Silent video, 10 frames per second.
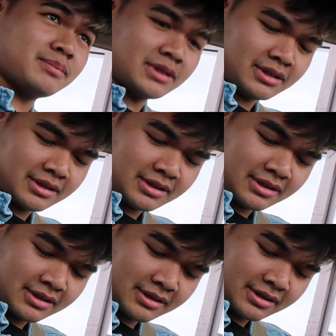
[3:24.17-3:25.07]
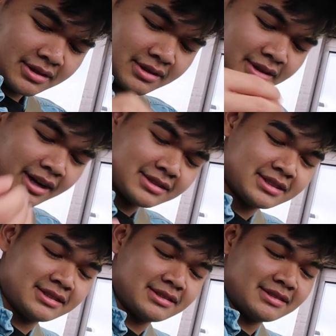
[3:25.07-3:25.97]
fifty. I'll
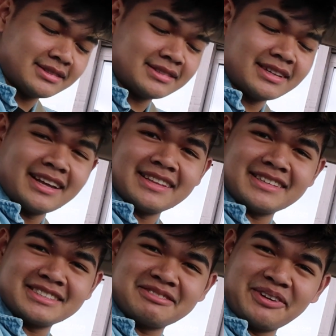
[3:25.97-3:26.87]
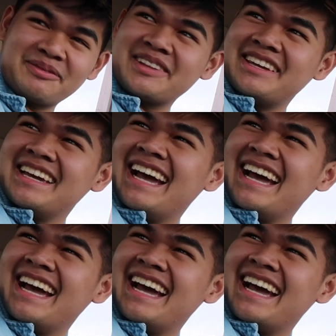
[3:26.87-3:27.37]
just. This is fifty.